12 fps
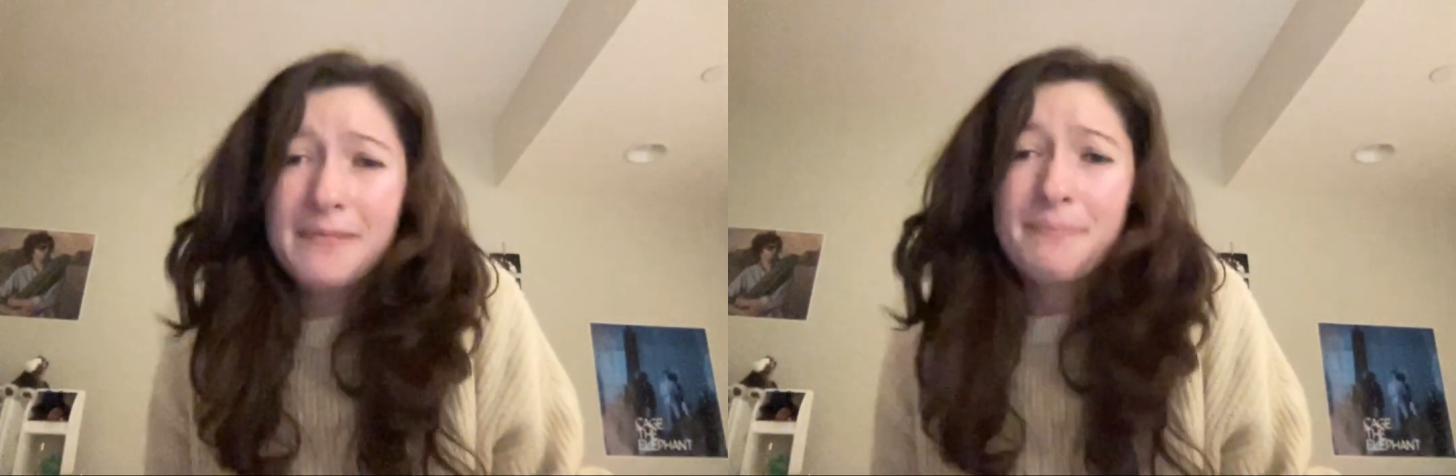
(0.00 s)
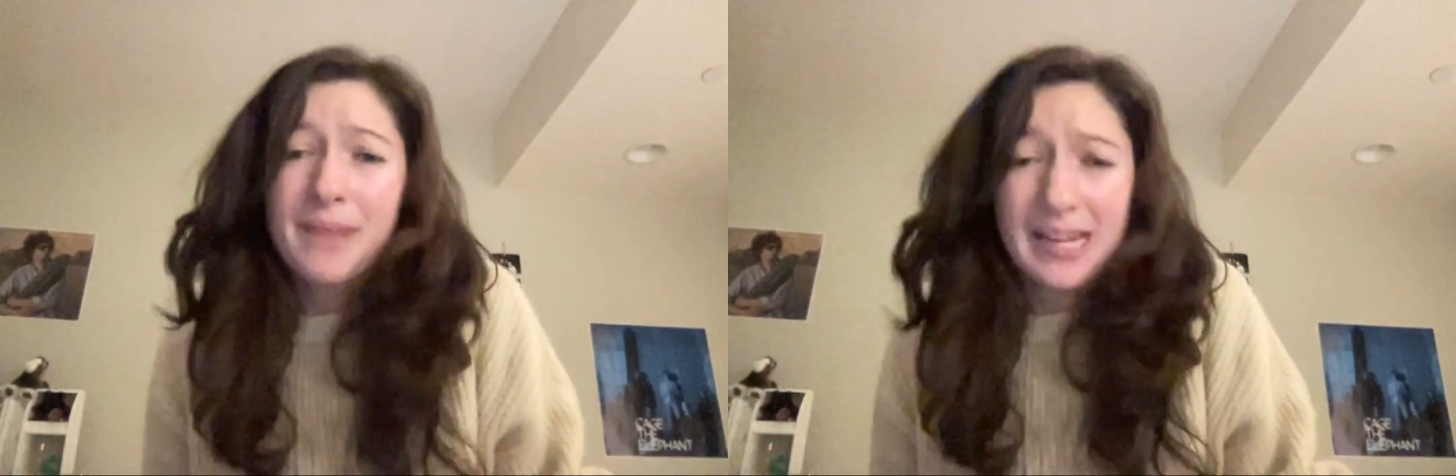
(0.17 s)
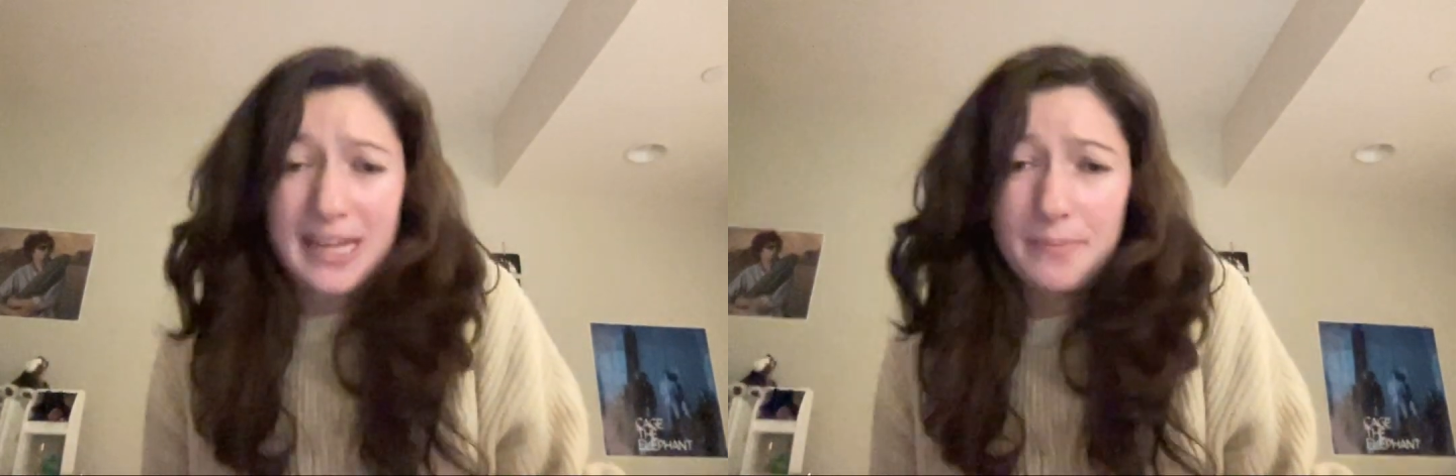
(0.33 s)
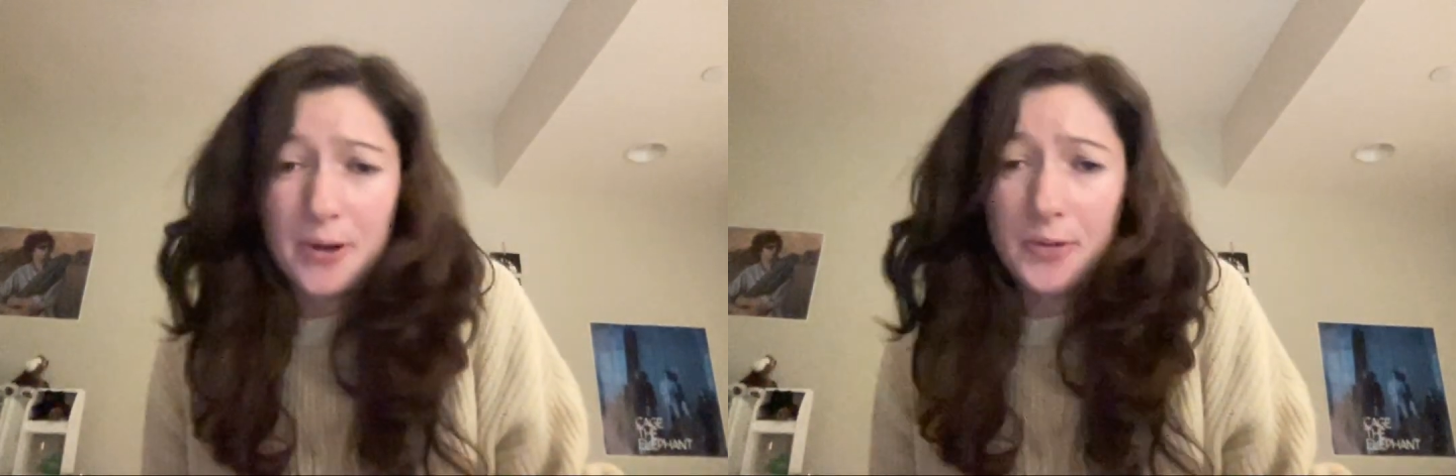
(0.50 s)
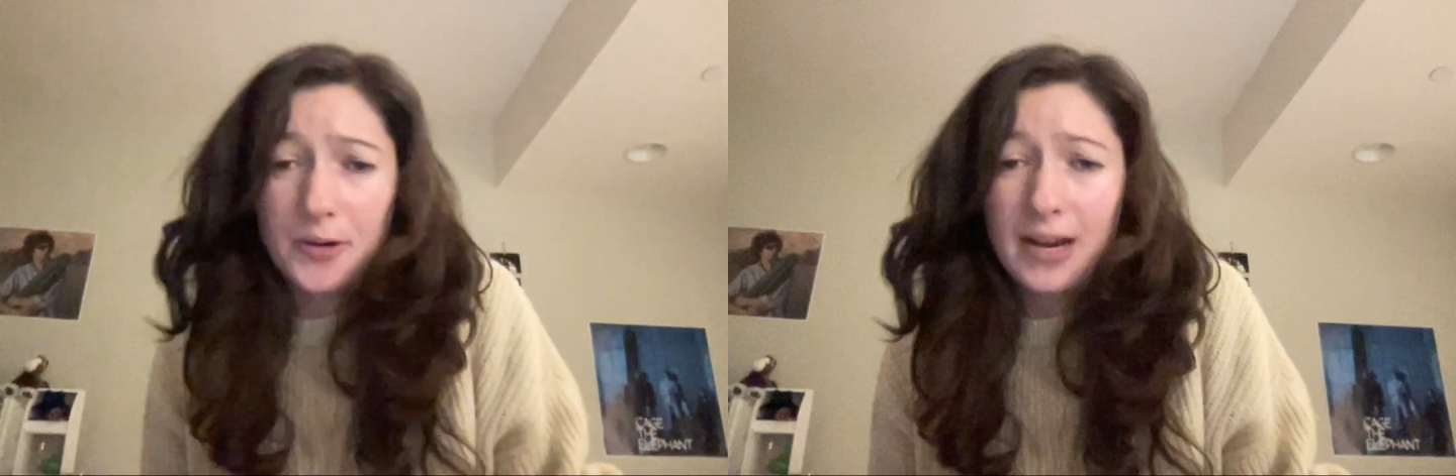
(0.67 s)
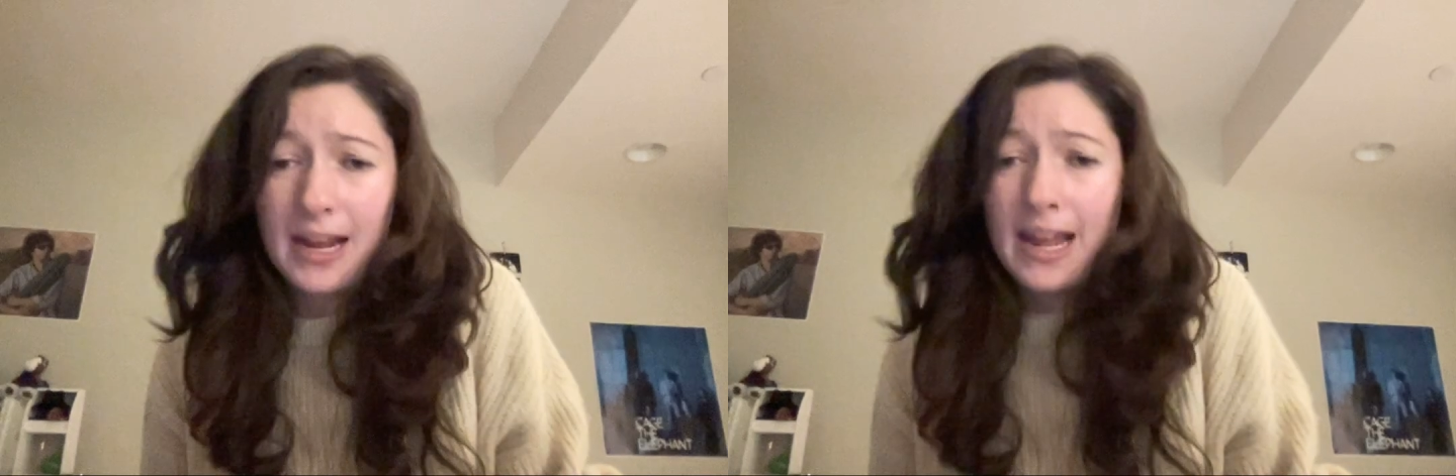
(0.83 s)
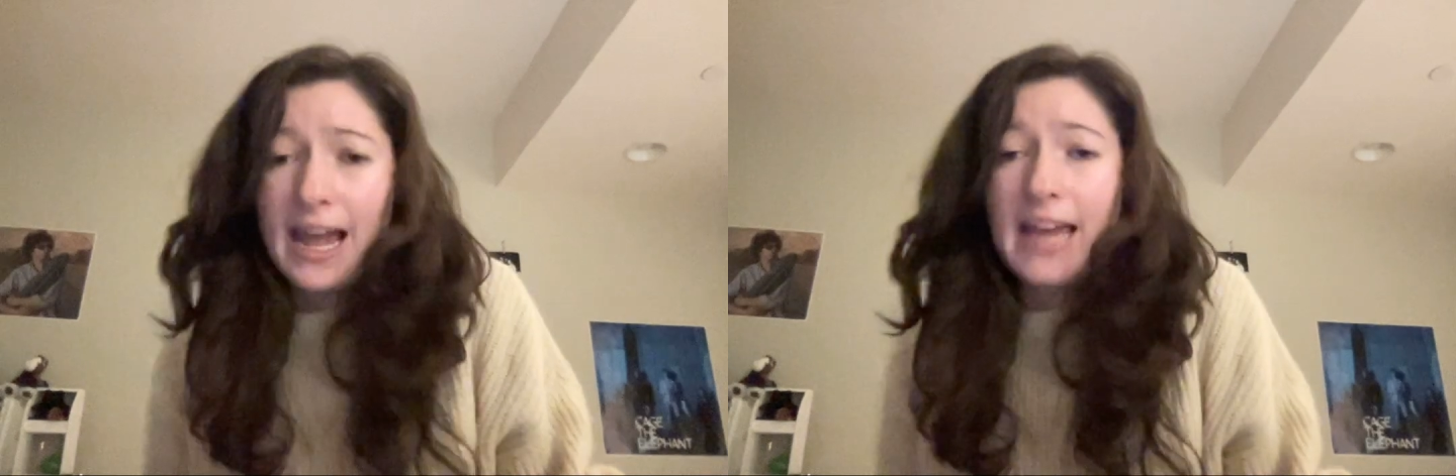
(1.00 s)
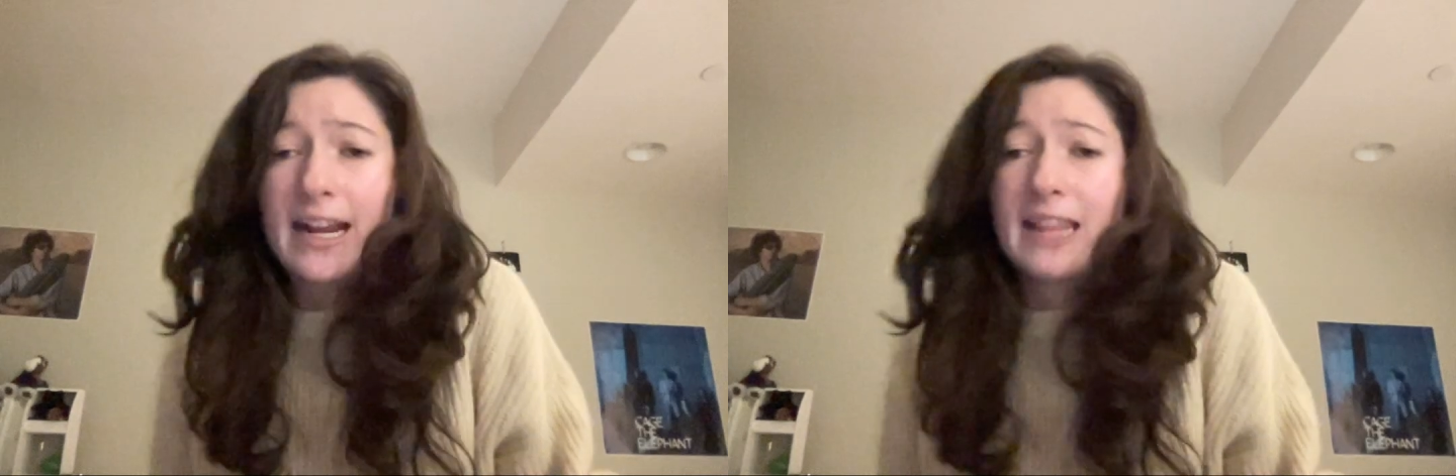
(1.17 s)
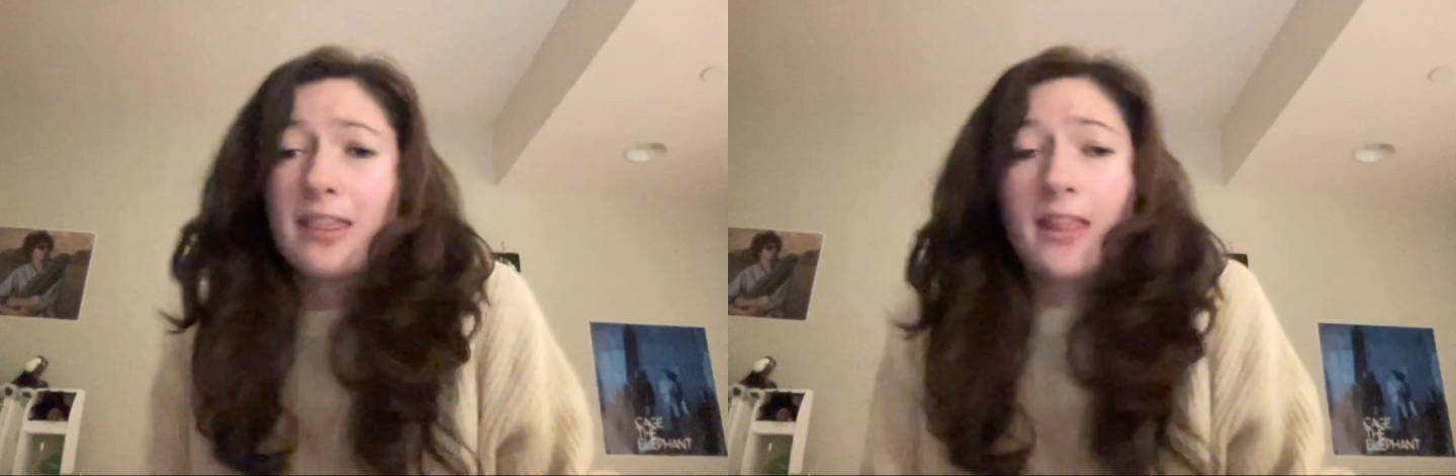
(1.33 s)
pinky bone,
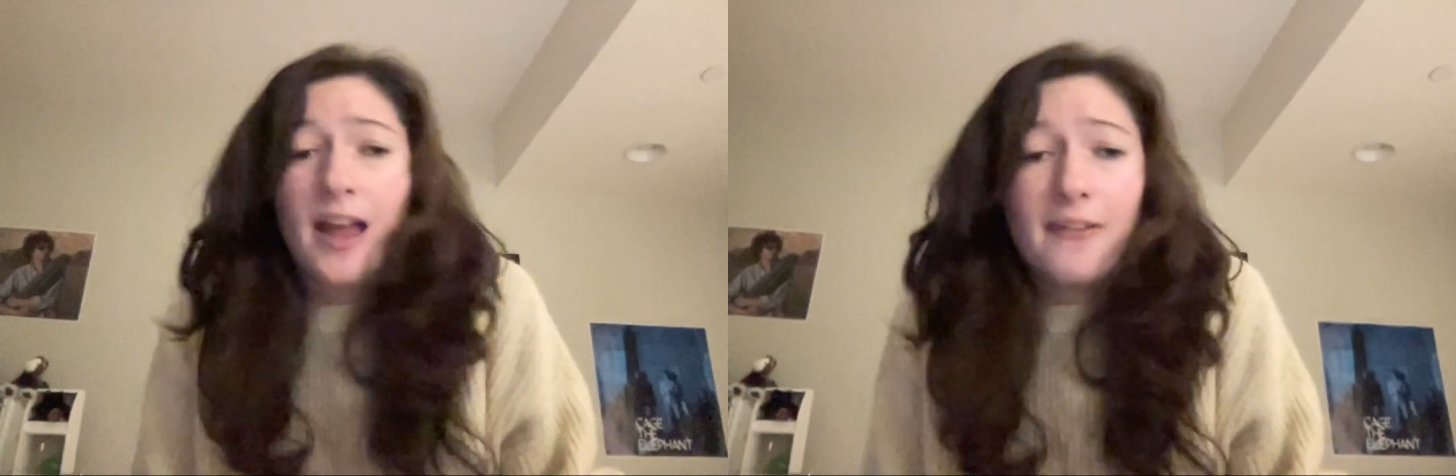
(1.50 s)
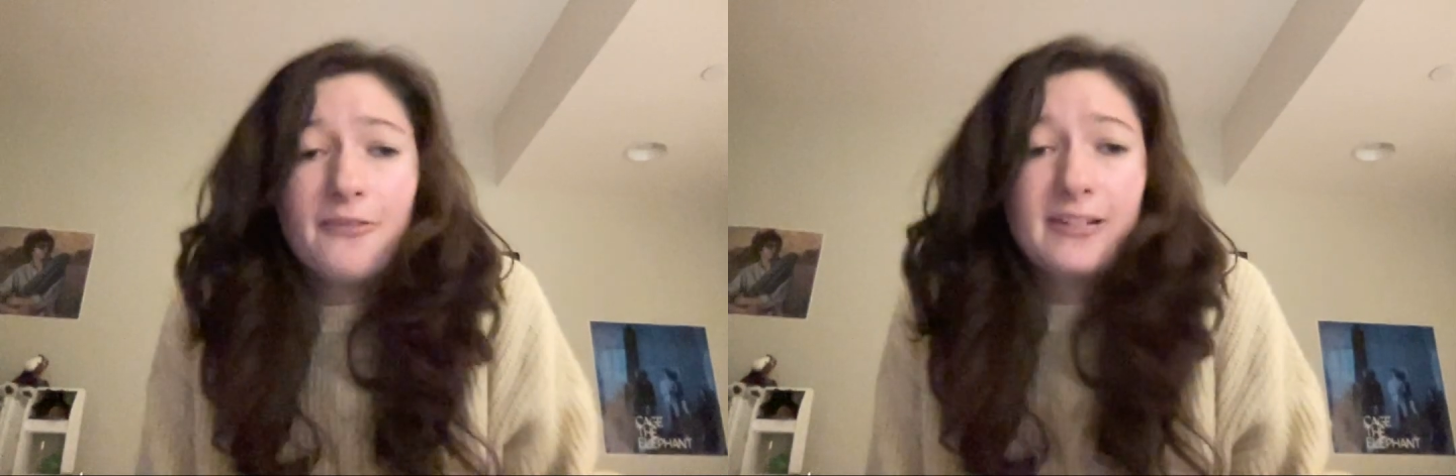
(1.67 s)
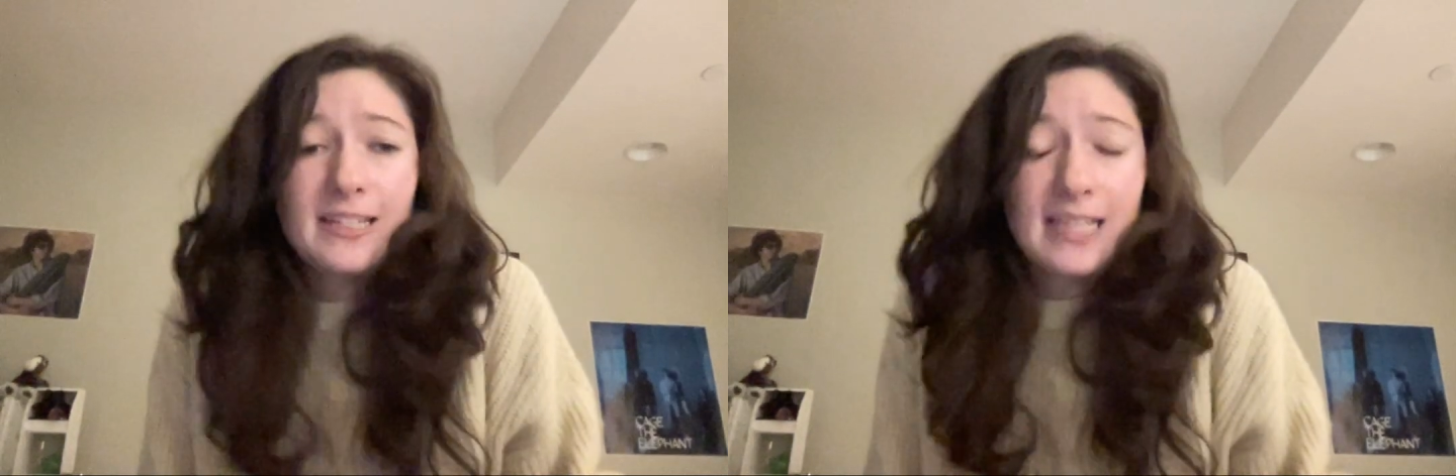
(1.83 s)
and I'd love to